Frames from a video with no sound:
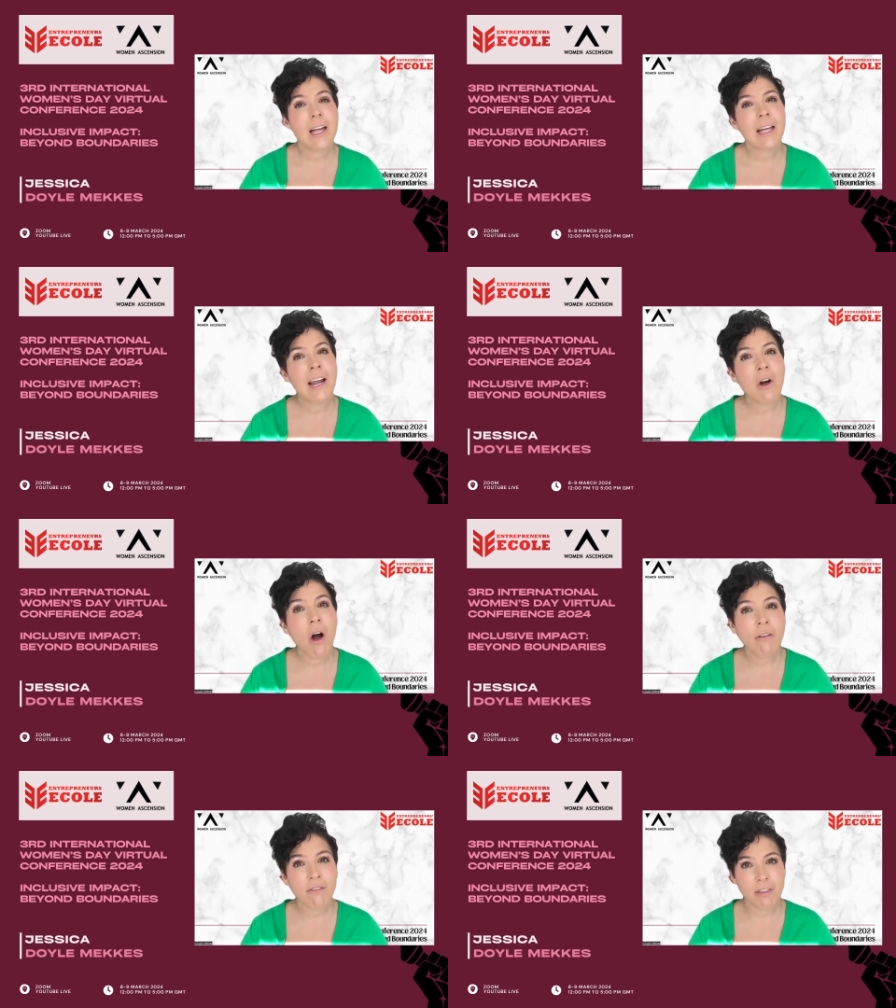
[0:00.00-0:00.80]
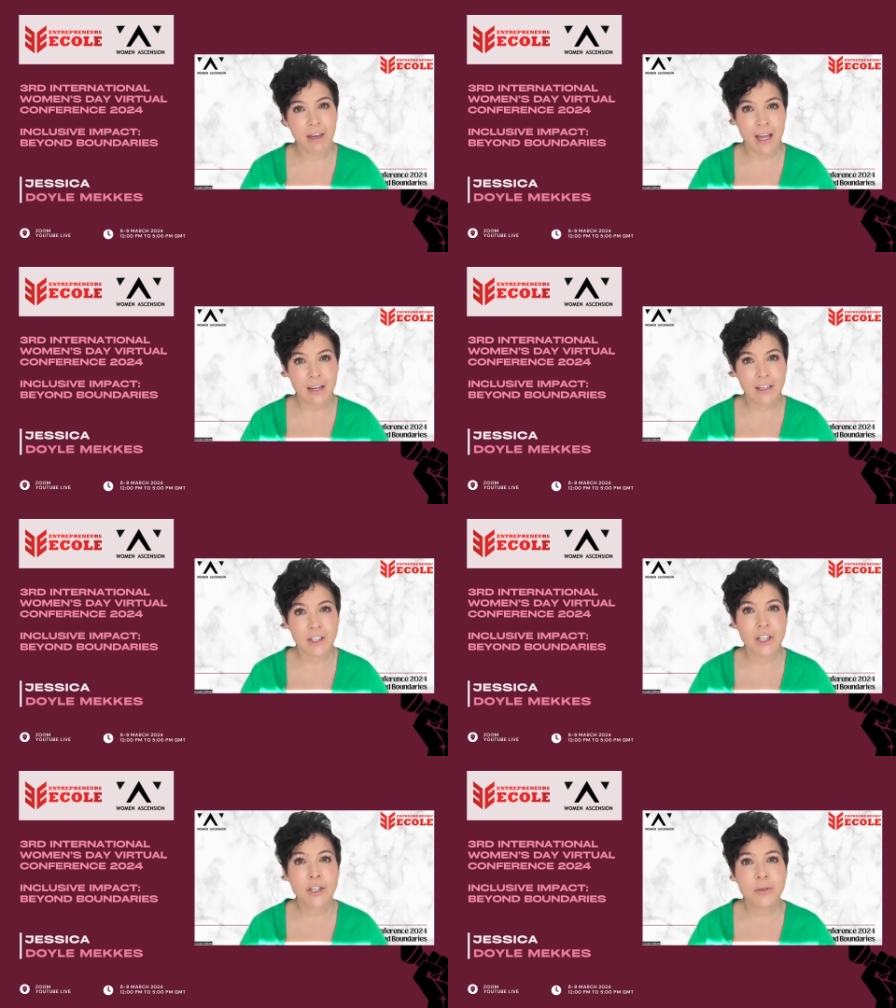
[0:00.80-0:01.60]
And I offer that
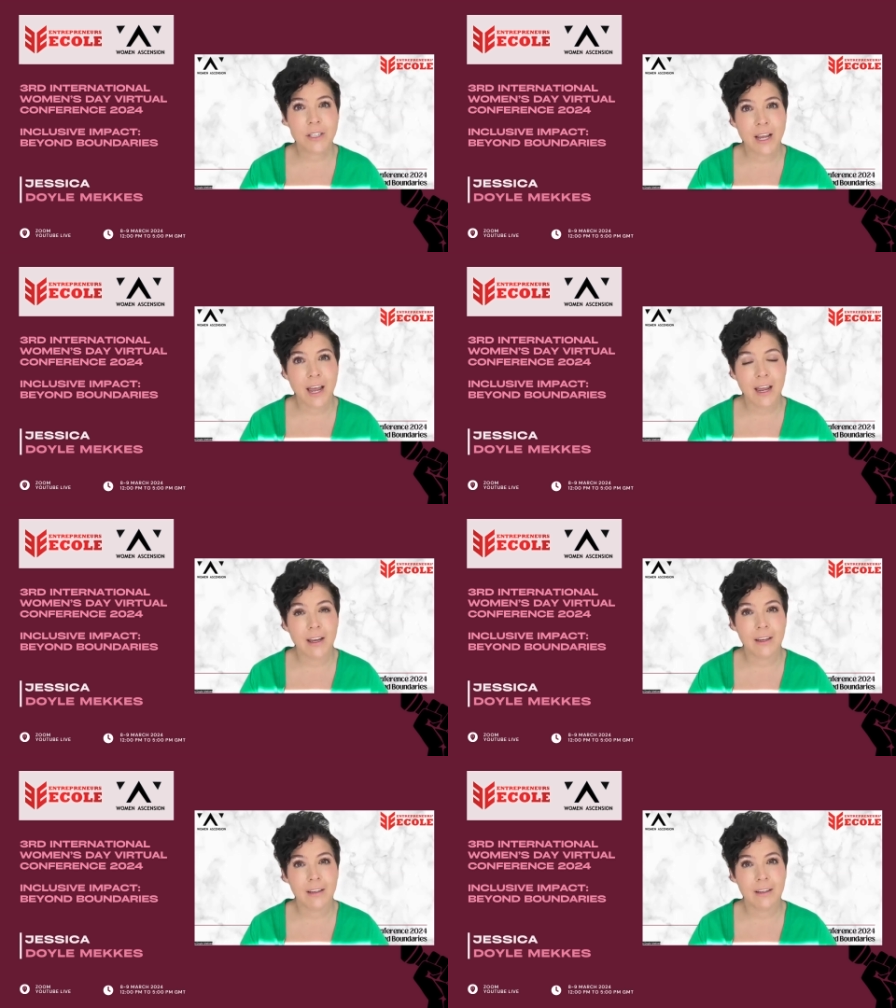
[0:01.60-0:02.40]
to you today,